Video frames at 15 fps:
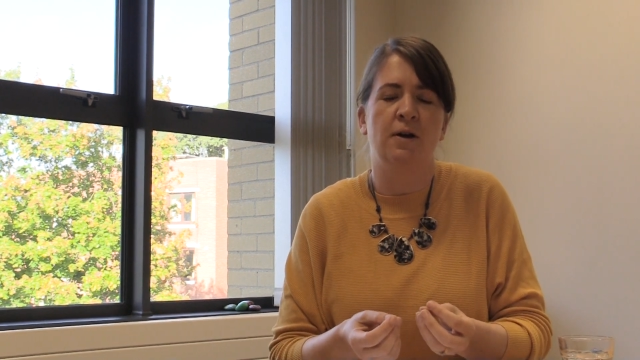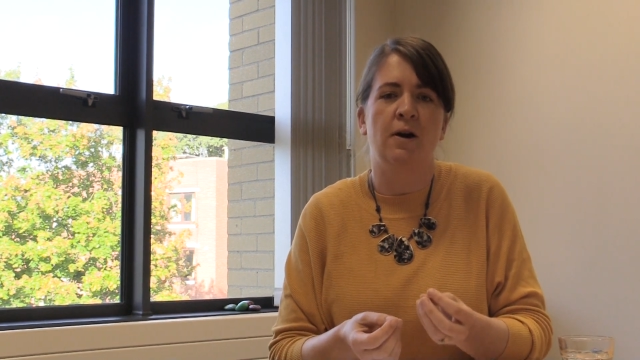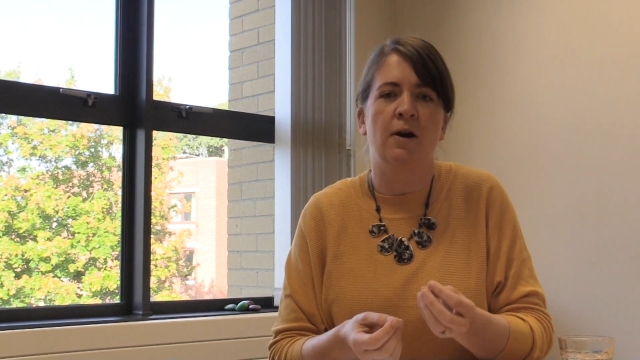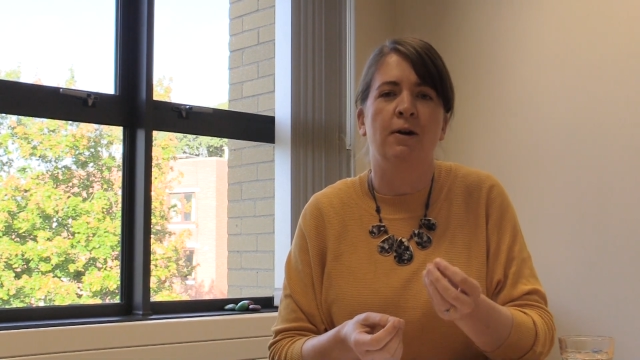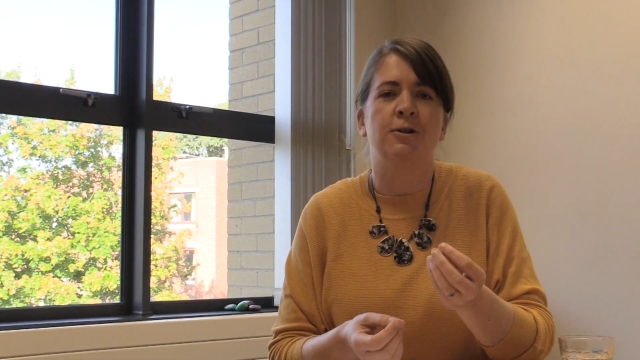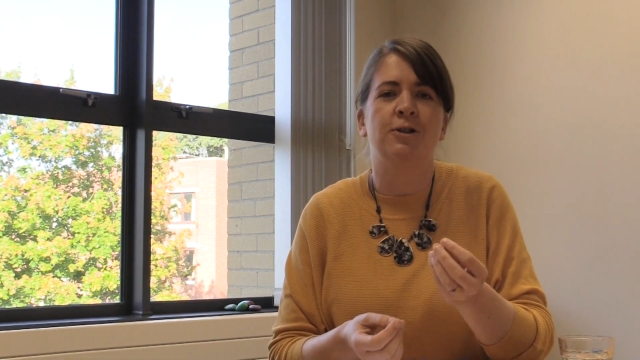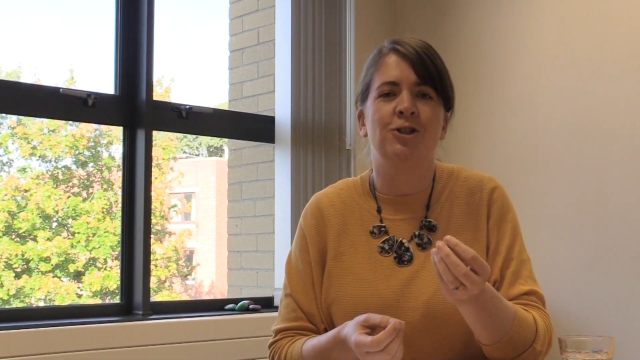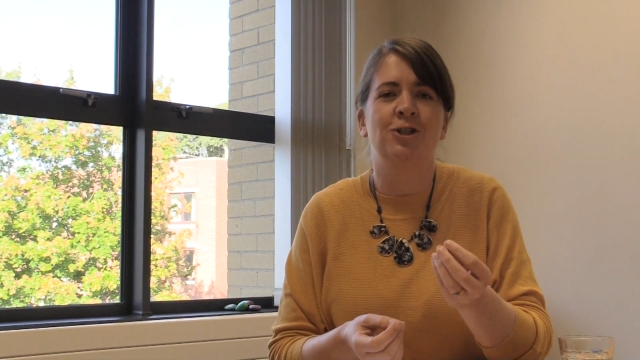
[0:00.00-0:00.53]

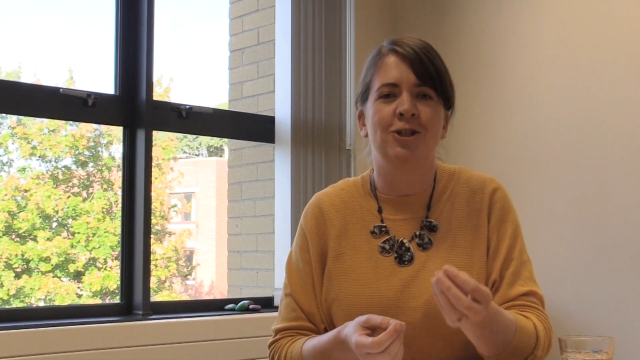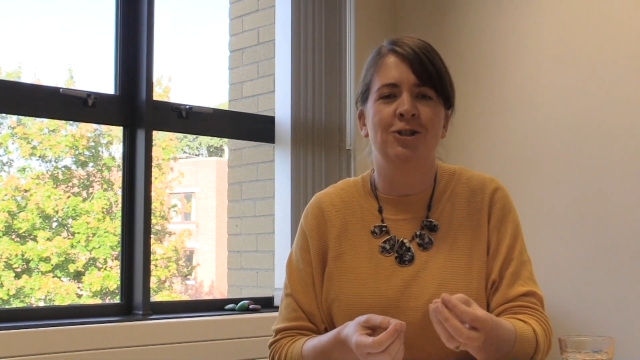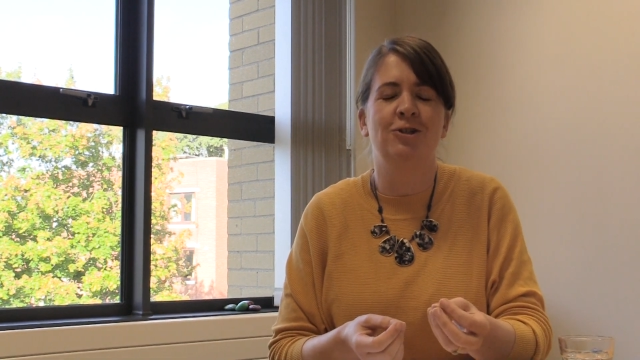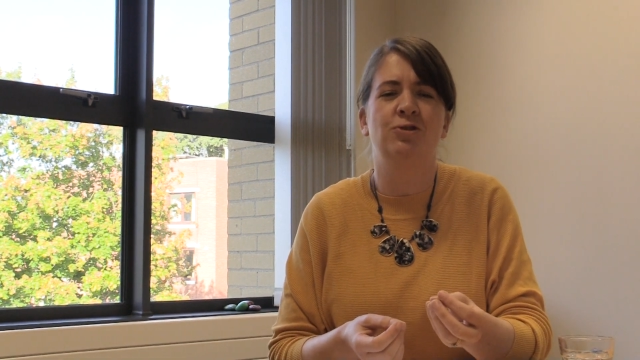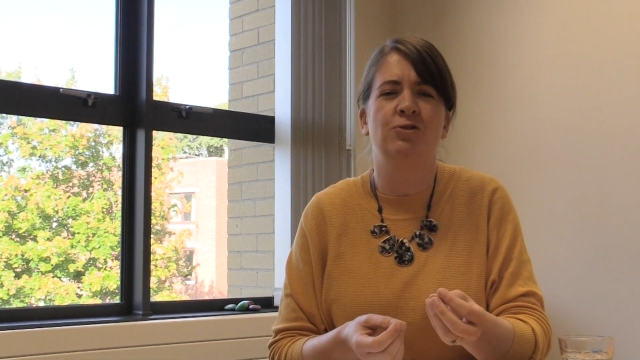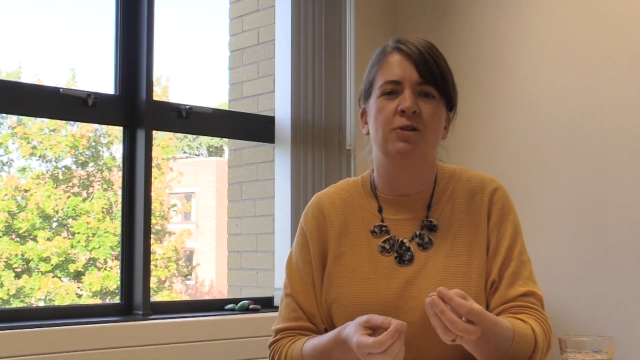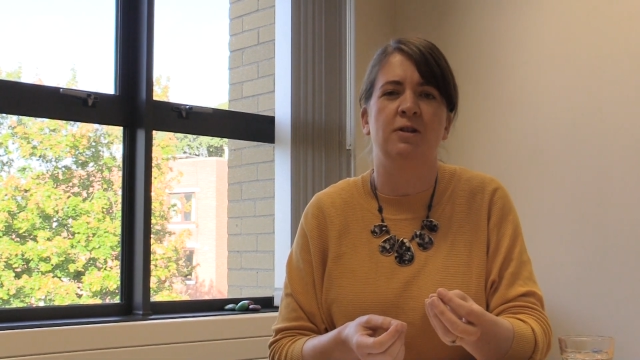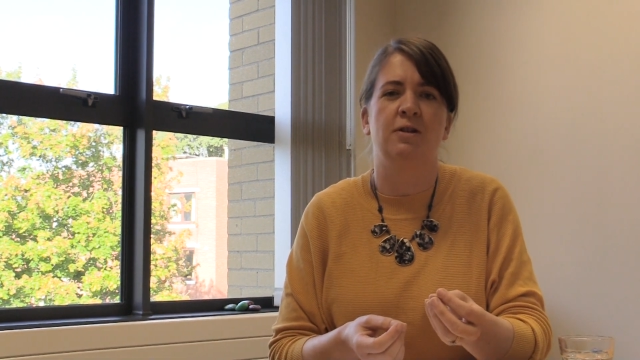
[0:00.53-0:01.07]
our
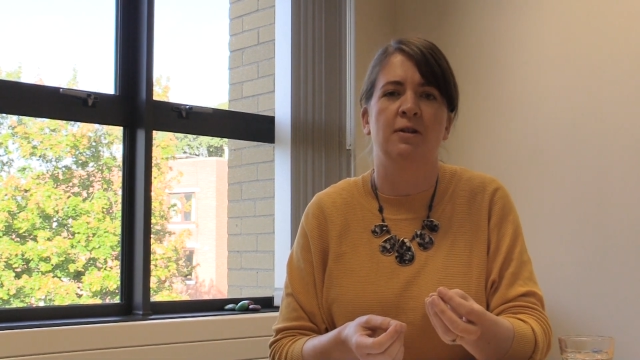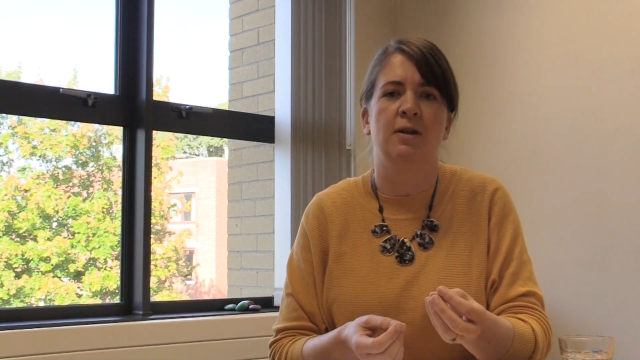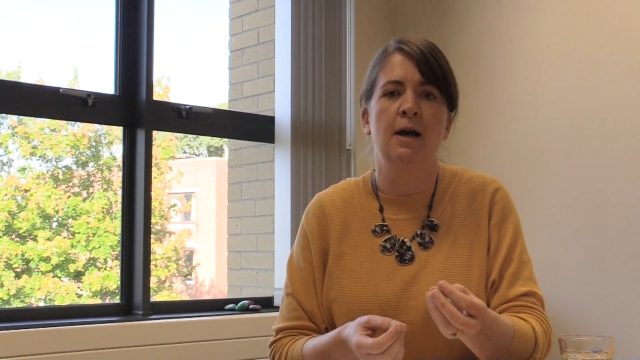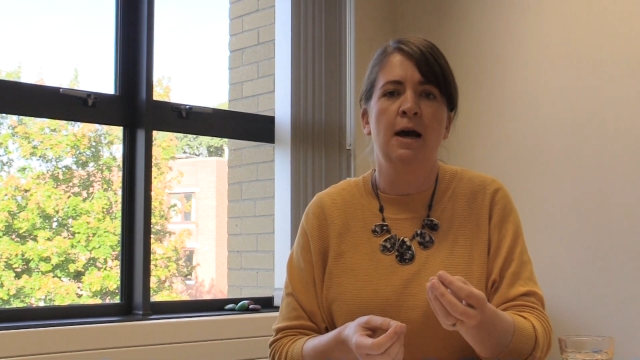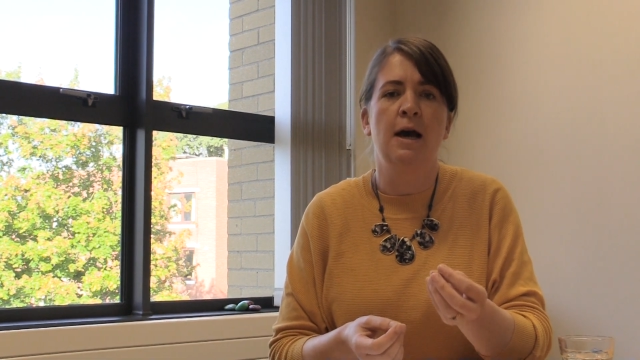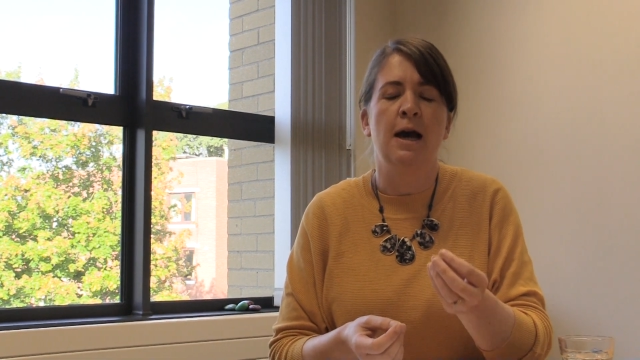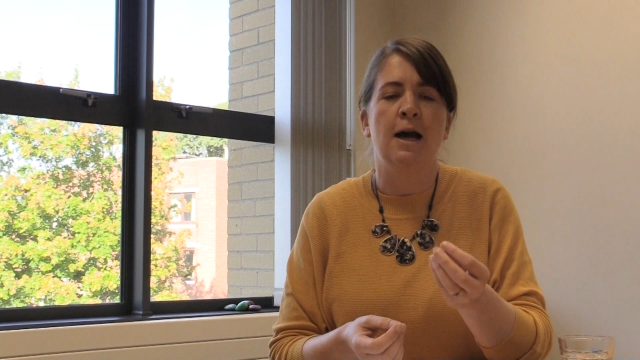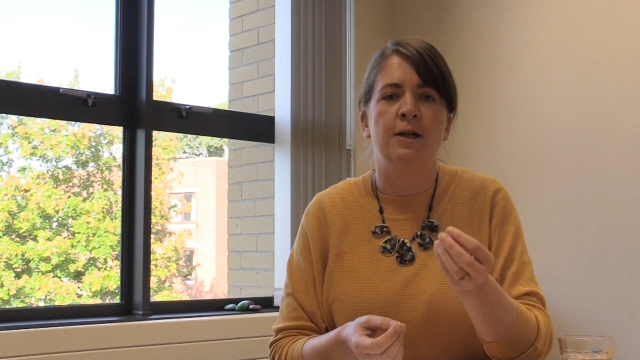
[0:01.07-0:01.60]
children
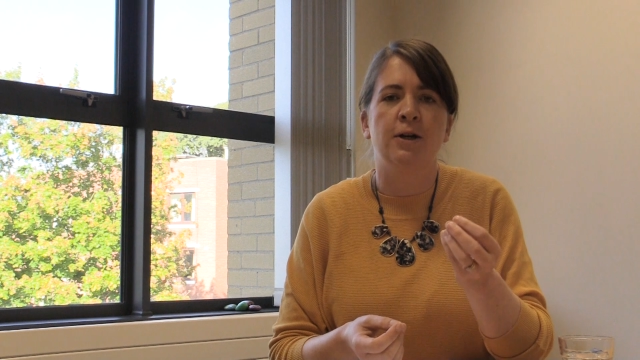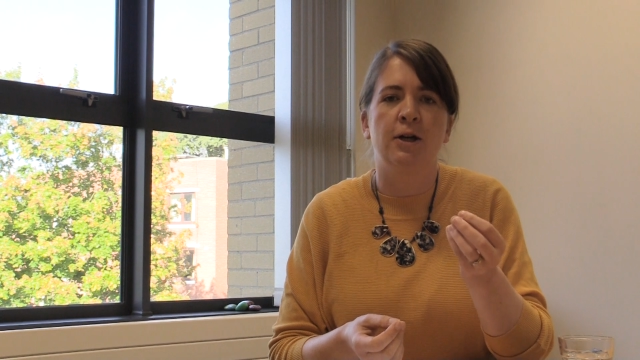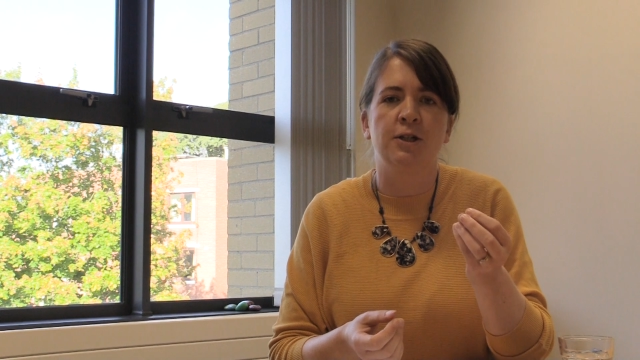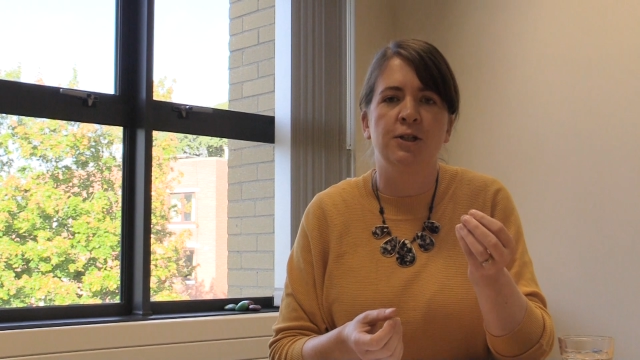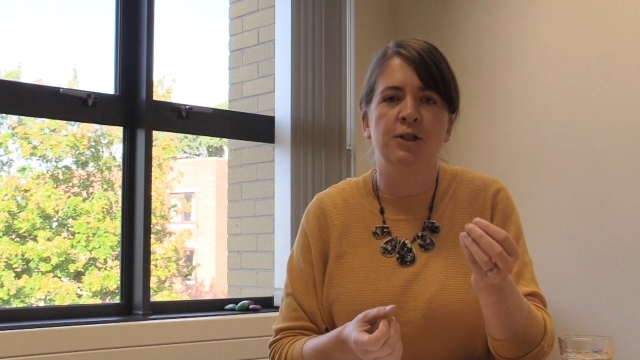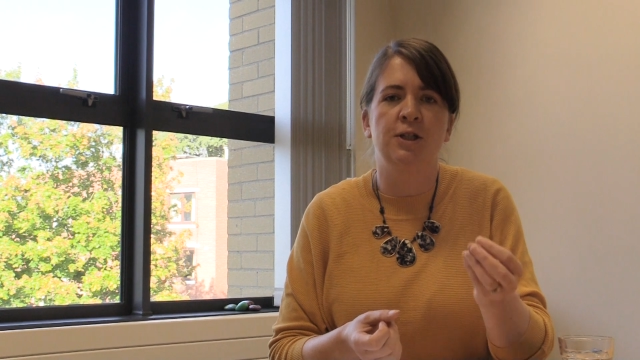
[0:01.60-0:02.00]
and our